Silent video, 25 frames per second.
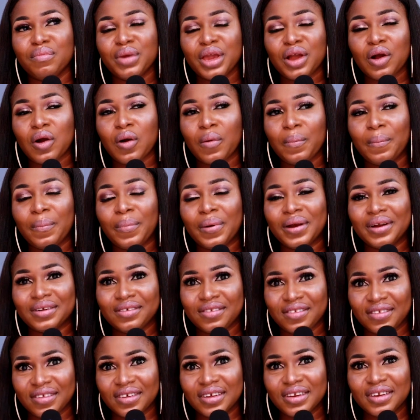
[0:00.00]
makeup
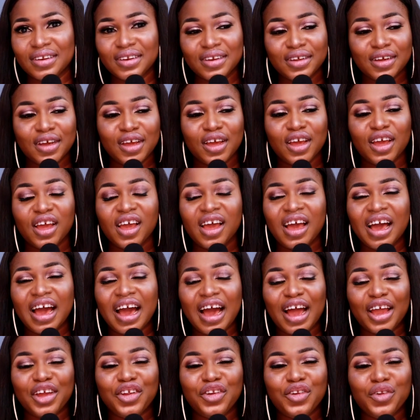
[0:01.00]
person,
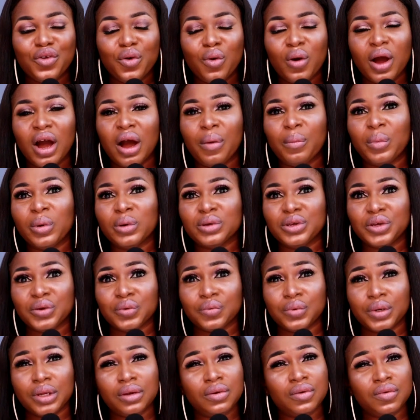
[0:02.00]
I know how much
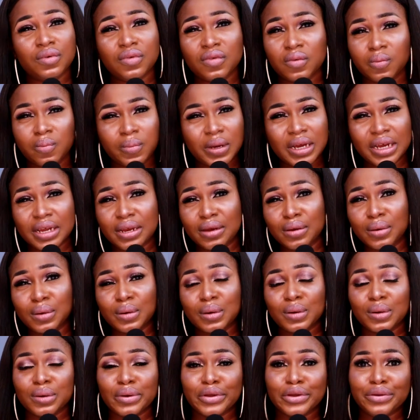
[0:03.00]
we do spend
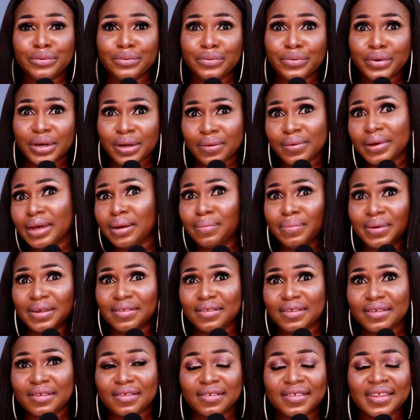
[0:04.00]
on a regular
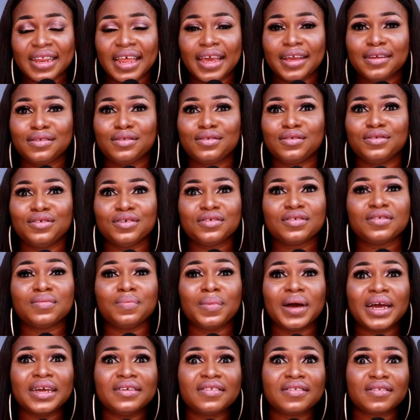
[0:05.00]
basis, like to
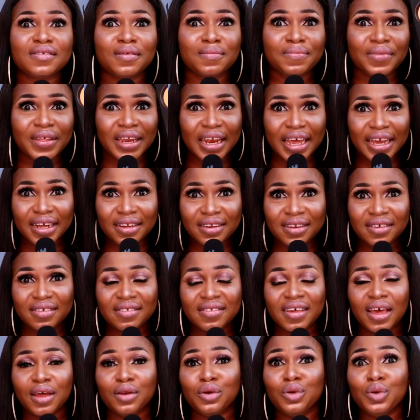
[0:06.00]
just buy something like
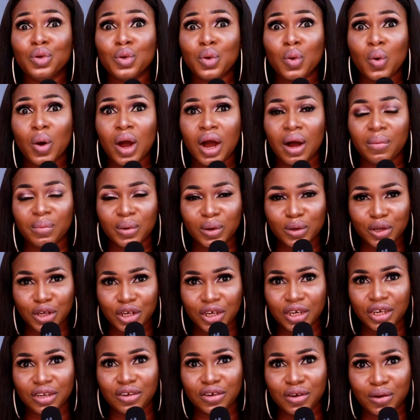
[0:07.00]
this and know how
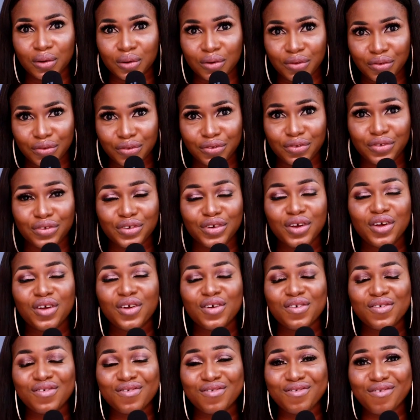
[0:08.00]
much it costs
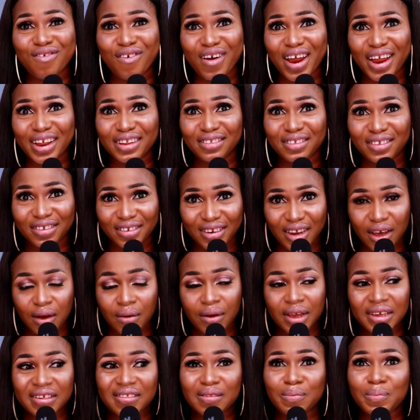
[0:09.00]
right
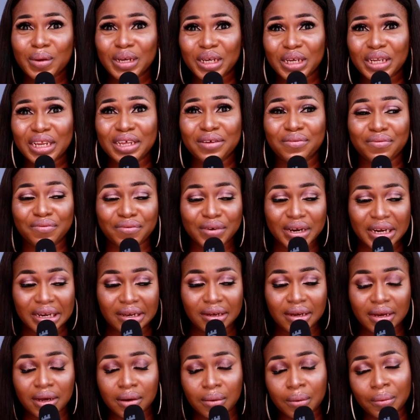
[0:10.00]
now, especially
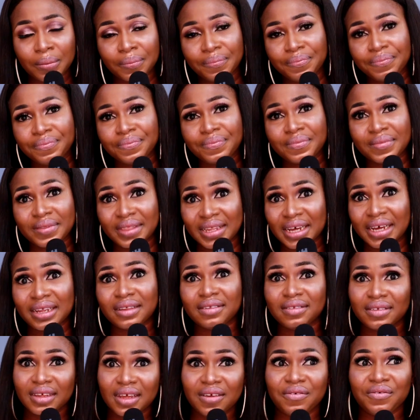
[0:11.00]
right now
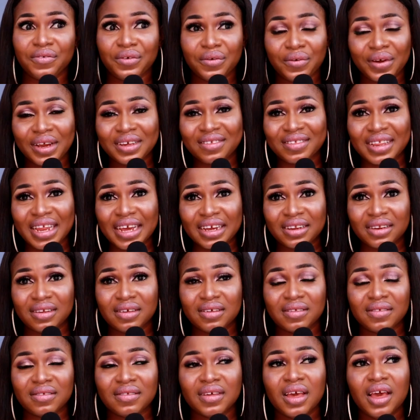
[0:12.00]
that everywhere is like
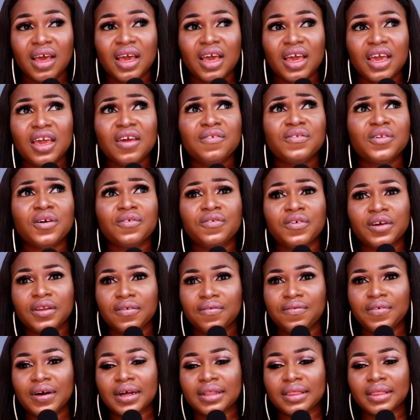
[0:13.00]
this. If not for
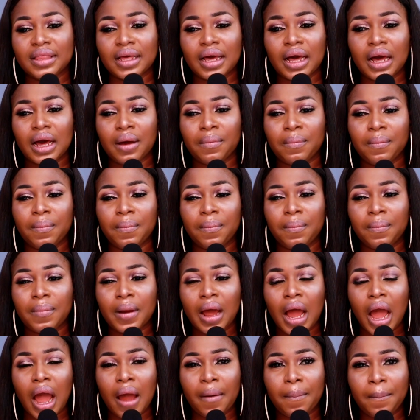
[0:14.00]
the fact that her
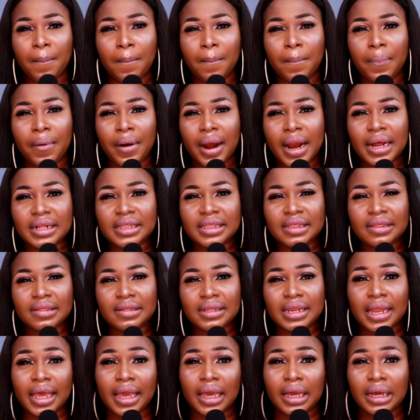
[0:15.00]
her
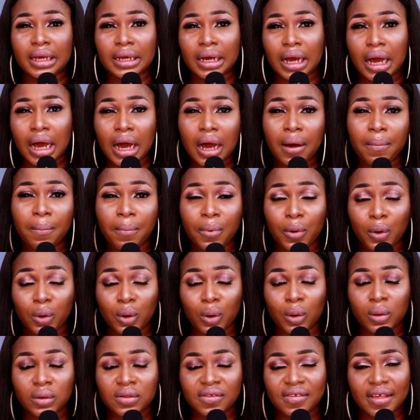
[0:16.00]
brand, like her
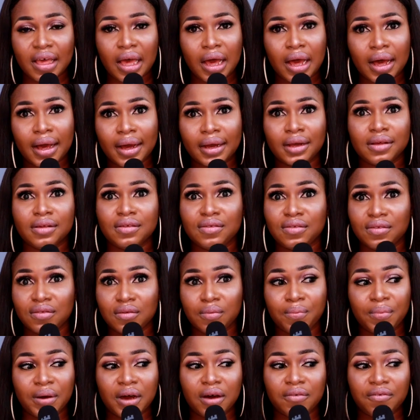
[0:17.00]
products are
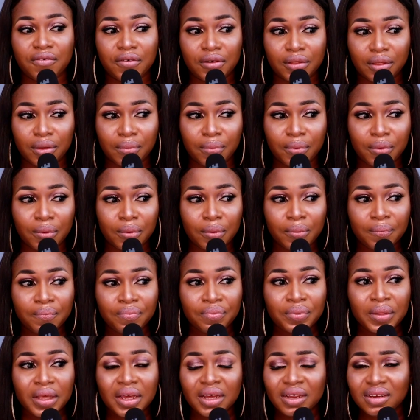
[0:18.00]
super affordable.
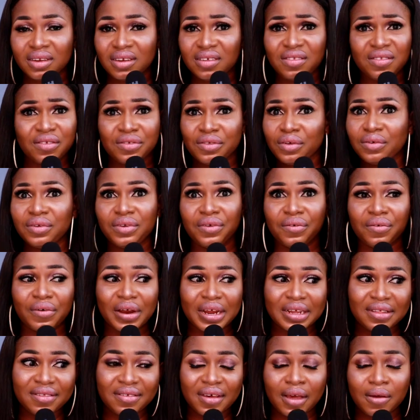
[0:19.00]
This is not the
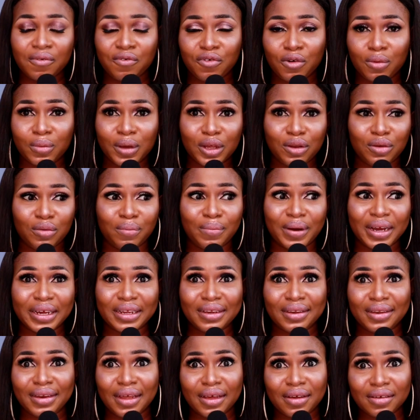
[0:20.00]
right time for me to
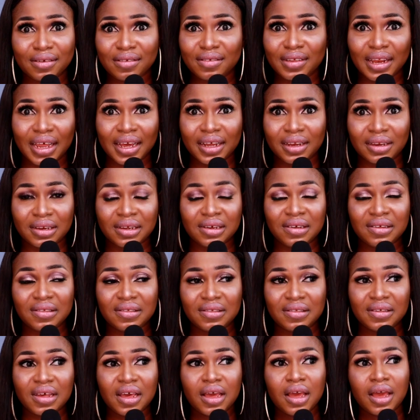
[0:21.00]
buy things like
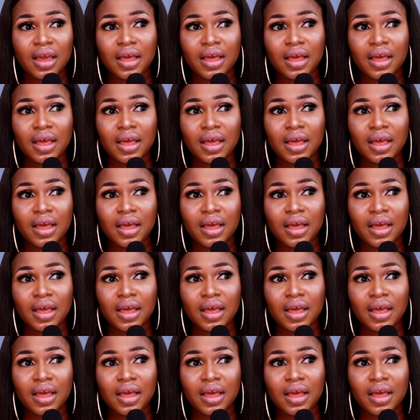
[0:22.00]
this